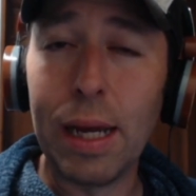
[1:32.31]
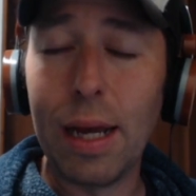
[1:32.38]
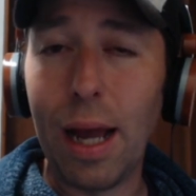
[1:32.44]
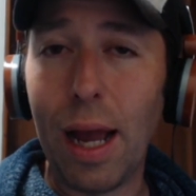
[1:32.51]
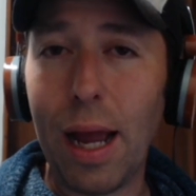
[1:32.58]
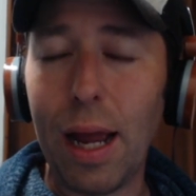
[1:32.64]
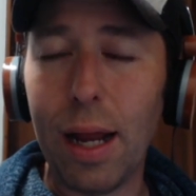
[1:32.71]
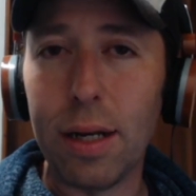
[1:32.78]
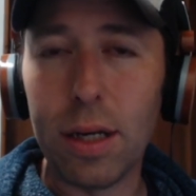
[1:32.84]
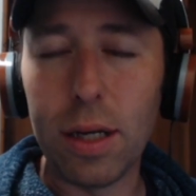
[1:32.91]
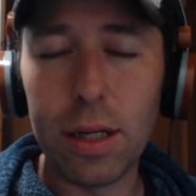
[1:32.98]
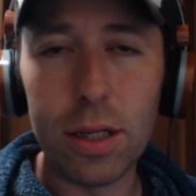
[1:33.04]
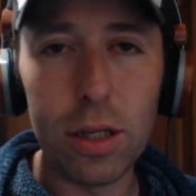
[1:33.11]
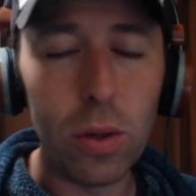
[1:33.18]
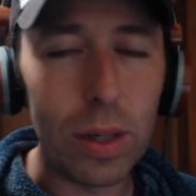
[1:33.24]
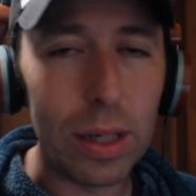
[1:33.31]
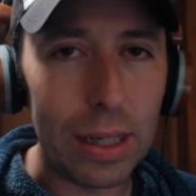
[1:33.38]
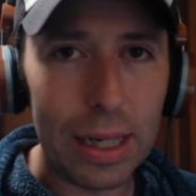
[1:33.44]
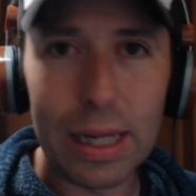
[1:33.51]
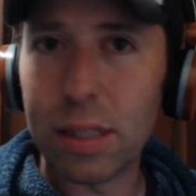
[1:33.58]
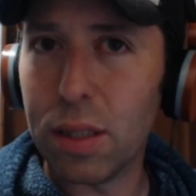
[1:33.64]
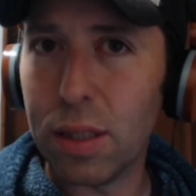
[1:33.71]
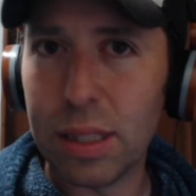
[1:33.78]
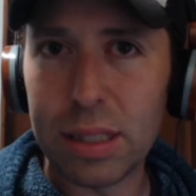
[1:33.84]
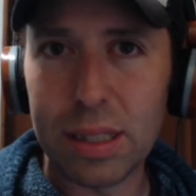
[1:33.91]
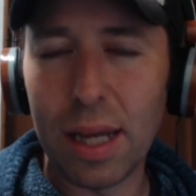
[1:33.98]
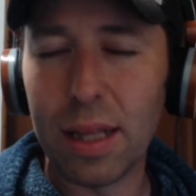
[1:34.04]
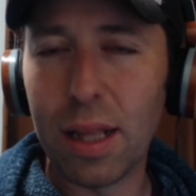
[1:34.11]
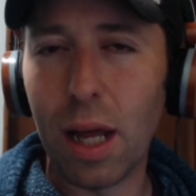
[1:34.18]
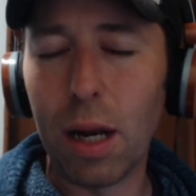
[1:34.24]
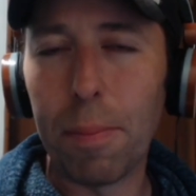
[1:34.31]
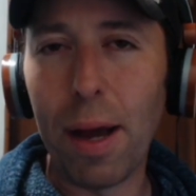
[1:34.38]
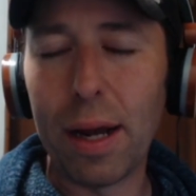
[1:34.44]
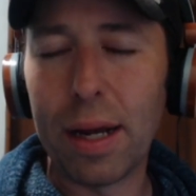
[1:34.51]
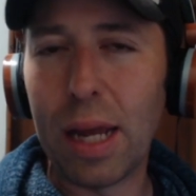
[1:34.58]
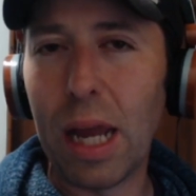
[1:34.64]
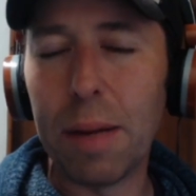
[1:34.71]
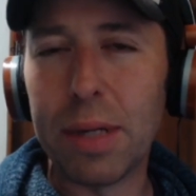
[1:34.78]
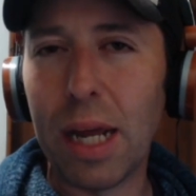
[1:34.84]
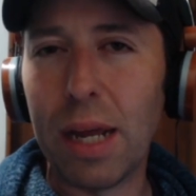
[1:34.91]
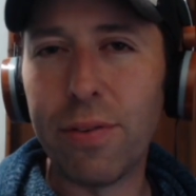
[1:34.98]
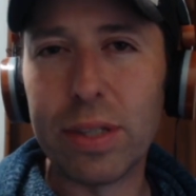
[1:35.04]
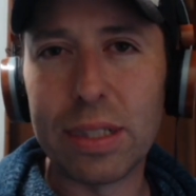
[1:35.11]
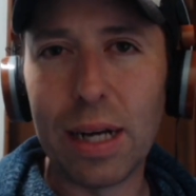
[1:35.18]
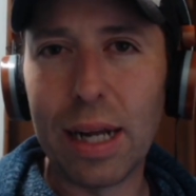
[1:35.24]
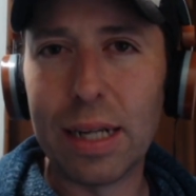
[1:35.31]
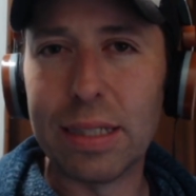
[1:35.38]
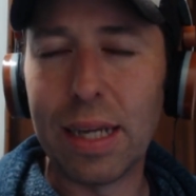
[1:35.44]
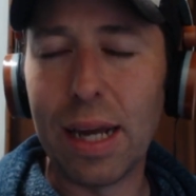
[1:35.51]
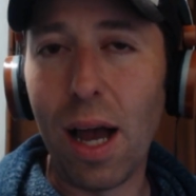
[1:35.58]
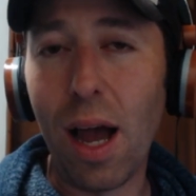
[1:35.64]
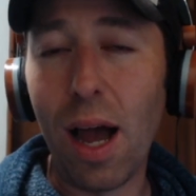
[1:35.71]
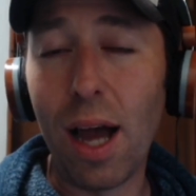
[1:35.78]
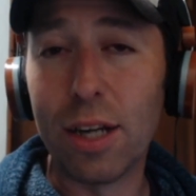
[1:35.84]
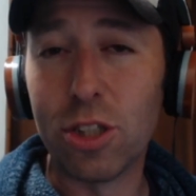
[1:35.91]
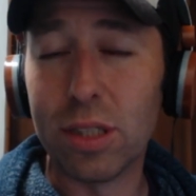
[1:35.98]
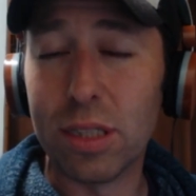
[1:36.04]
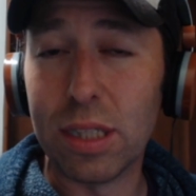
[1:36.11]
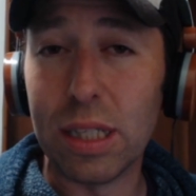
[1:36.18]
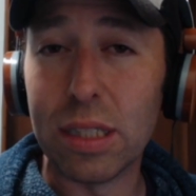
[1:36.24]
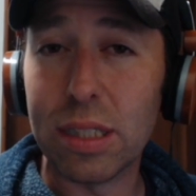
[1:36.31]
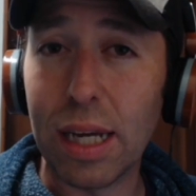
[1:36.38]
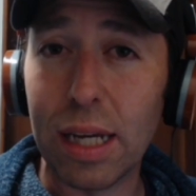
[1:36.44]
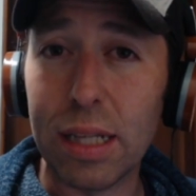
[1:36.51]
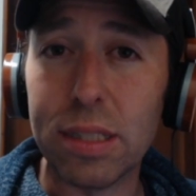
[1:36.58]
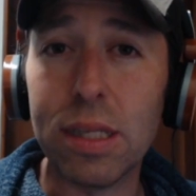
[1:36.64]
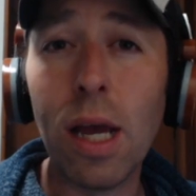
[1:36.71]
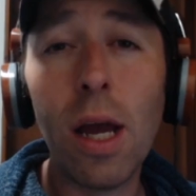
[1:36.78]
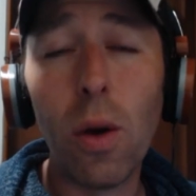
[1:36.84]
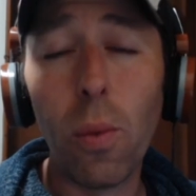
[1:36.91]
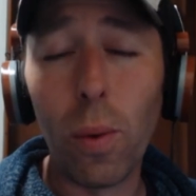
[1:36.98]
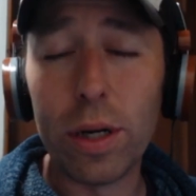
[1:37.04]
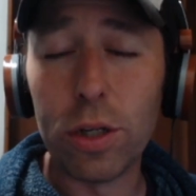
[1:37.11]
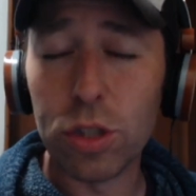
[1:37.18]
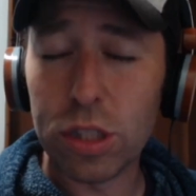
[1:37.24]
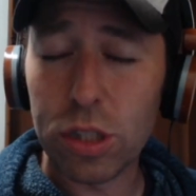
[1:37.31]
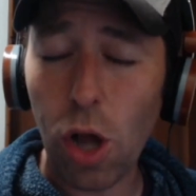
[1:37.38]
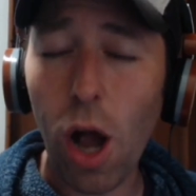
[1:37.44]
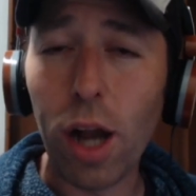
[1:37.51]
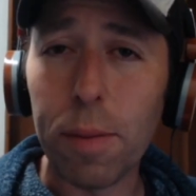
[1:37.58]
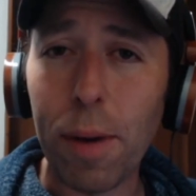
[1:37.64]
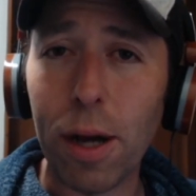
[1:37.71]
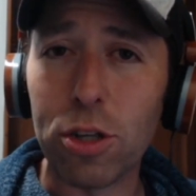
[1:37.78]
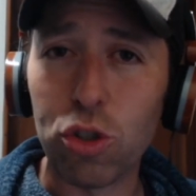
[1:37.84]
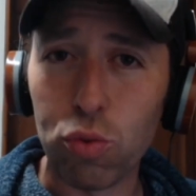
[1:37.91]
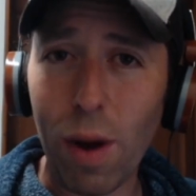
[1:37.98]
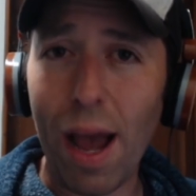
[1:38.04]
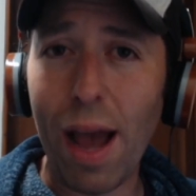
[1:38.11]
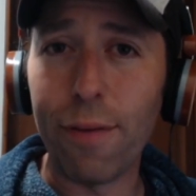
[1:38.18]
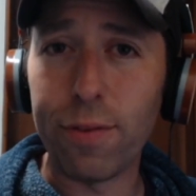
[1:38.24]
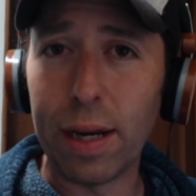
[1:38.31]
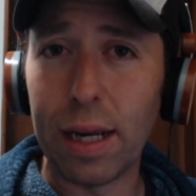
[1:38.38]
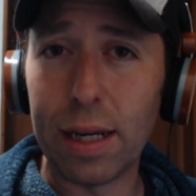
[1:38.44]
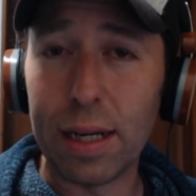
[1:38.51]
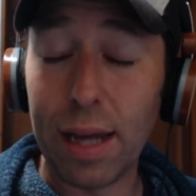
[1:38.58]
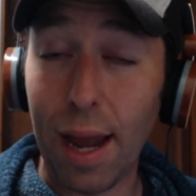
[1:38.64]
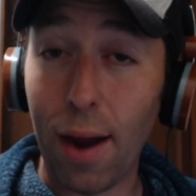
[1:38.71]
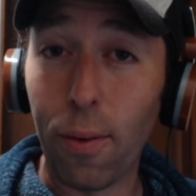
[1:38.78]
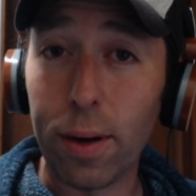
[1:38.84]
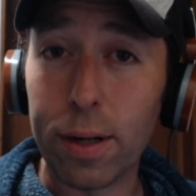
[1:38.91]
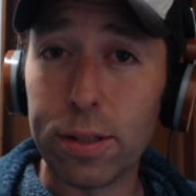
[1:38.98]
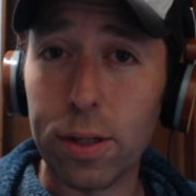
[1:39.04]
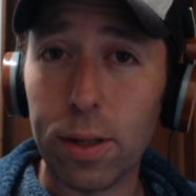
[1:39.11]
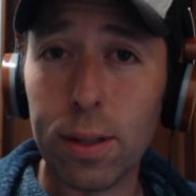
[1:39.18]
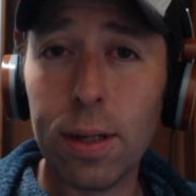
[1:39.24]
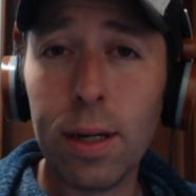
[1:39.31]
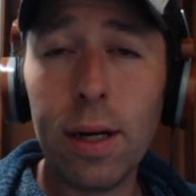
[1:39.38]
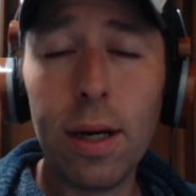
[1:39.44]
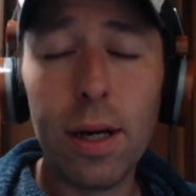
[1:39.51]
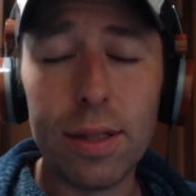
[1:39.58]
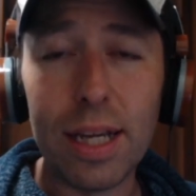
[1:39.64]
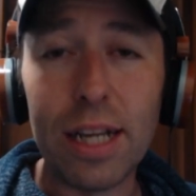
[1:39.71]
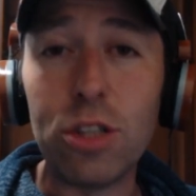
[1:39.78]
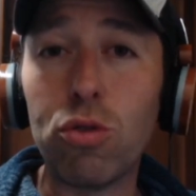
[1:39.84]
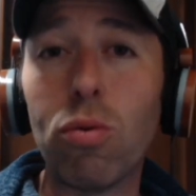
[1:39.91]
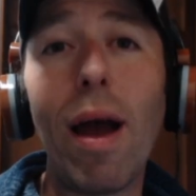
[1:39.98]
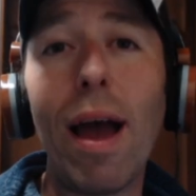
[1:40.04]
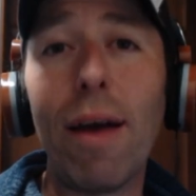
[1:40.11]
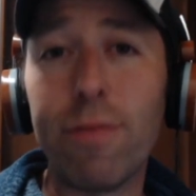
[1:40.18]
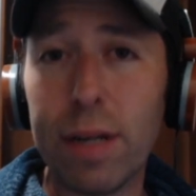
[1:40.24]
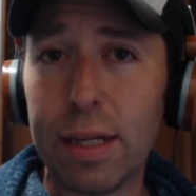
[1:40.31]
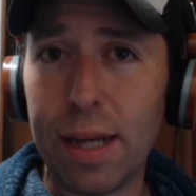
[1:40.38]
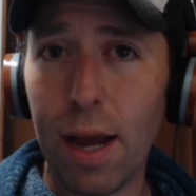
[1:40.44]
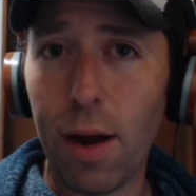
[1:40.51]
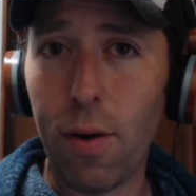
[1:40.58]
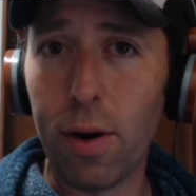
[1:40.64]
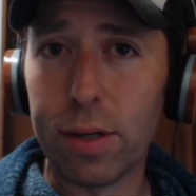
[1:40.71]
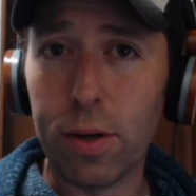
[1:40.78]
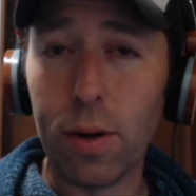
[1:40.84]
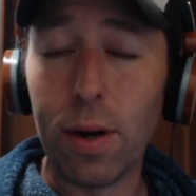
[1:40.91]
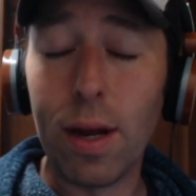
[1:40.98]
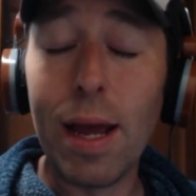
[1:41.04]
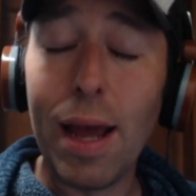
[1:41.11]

And you could easily say that about Gabe Davis and Isaiah Hodgins. These kids, when you talk about drafting character, they drafted character.